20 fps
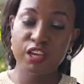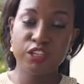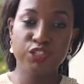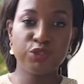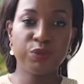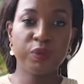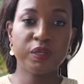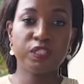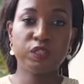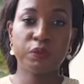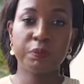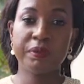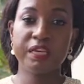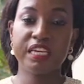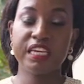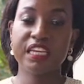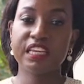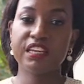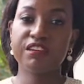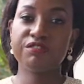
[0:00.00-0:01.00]
Do you want to
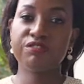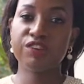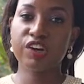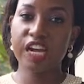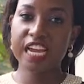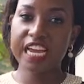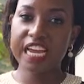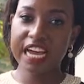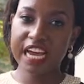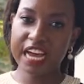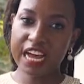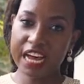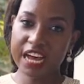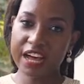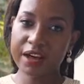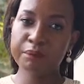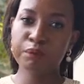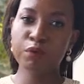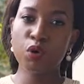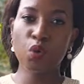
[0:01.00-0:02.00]
be in a very
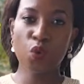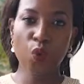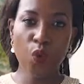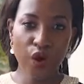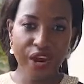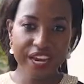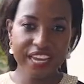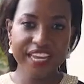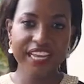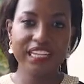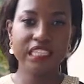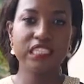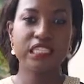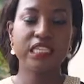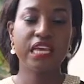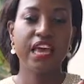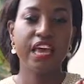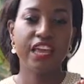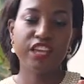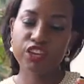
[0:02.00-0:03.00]
calm, quiet,
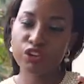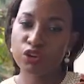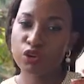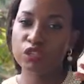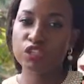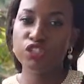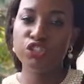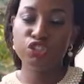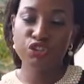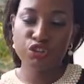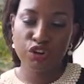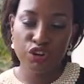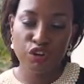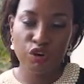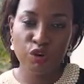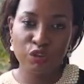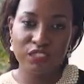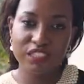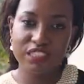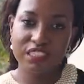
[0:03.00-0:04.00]
your
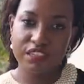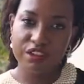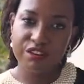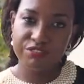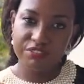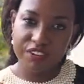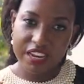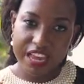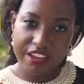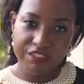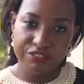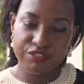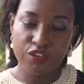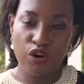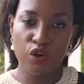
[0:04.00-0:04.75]
own self-life?